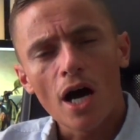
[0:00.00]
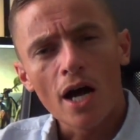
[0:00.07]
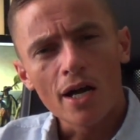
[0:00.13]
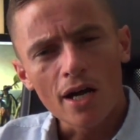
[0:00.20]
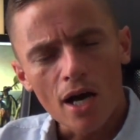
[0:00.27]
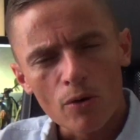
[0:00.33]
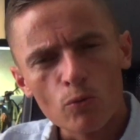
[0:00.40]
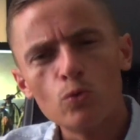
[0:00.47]

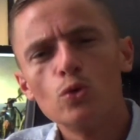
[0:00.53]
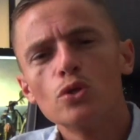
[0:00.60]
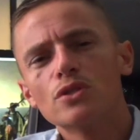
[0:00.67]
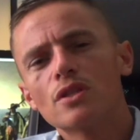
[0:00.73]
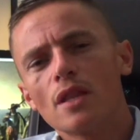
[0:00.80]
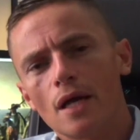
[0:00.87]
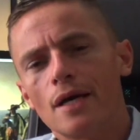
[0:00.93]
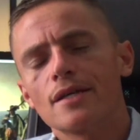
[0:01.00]
I
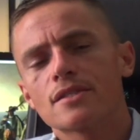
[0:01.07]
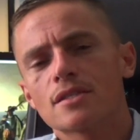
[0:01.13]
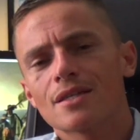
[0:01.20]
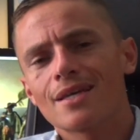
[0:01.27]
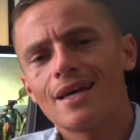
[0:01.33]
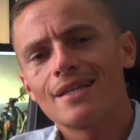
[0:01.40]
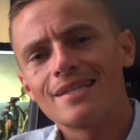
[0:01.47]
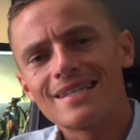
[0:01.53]
would like to
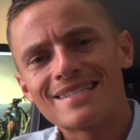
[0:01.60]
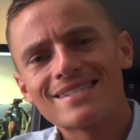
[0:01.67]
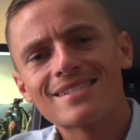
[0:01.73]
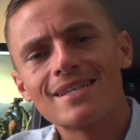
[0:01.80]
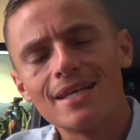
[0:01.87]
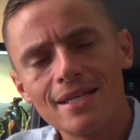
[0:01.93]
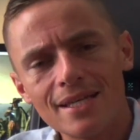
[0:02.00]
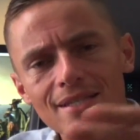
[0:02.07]
get a
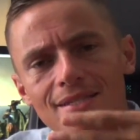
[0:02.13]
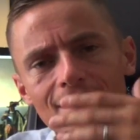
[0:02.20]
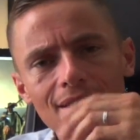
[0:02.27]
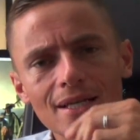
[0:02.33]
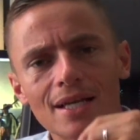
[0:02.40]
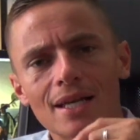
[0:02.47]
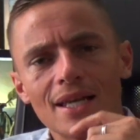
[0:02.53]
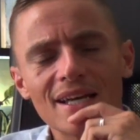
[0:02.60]
Sin into
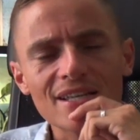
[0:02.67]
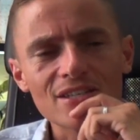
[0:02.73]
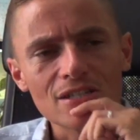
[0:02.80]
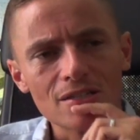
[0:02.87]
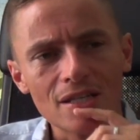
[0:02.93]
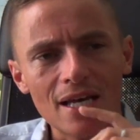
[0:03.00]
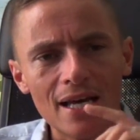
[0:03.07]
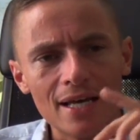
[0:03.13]
the
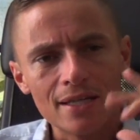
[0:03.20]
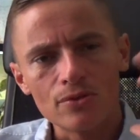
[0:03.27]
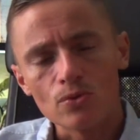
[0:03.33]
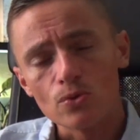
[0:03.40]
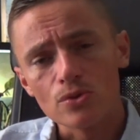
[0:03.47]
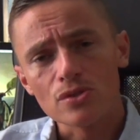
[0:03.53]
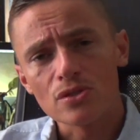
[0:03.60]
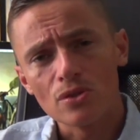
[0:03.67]
collection, and
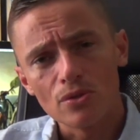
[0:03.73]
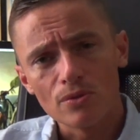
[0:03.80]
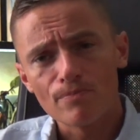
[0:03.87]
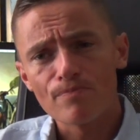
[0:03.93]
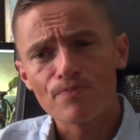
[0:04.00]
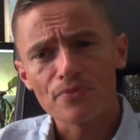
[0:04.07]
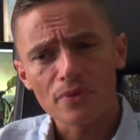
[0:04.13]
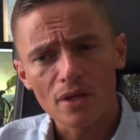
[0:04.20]
also
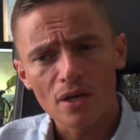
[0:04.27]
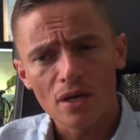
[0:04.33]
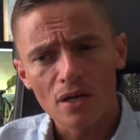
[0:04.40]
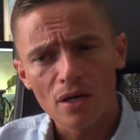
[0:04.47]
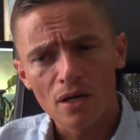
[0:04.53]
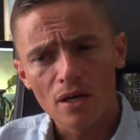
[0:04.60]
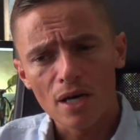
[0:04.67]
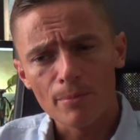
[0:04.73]

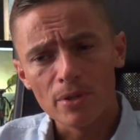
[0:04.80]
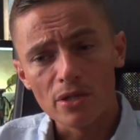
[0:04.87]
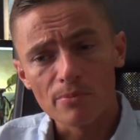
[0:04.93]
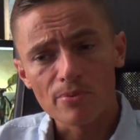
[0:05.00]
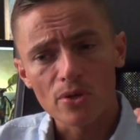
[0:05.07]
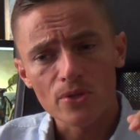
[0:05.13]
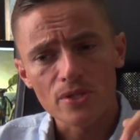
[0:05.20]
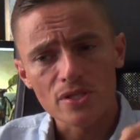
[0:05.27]
I'm in the
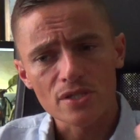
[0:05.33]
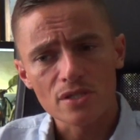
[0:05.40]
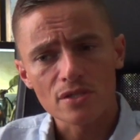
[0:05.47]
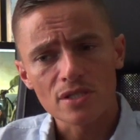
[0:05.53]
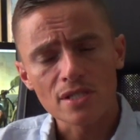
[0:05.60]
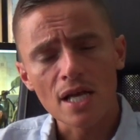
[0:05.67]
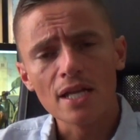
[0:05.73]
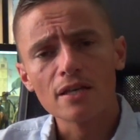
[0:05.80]
process of
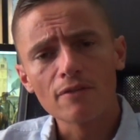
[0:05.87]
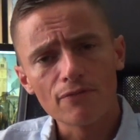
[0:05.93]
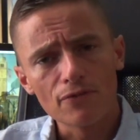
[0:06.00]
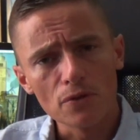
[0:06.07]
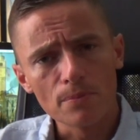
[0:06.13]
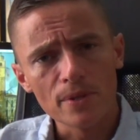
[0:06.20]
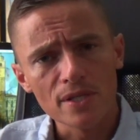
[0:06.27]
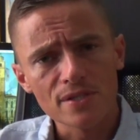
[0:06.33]
selling a
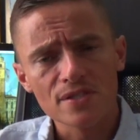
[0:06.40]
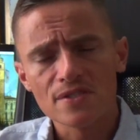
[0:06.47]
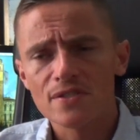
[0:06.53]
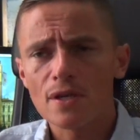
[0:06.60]
few pieces.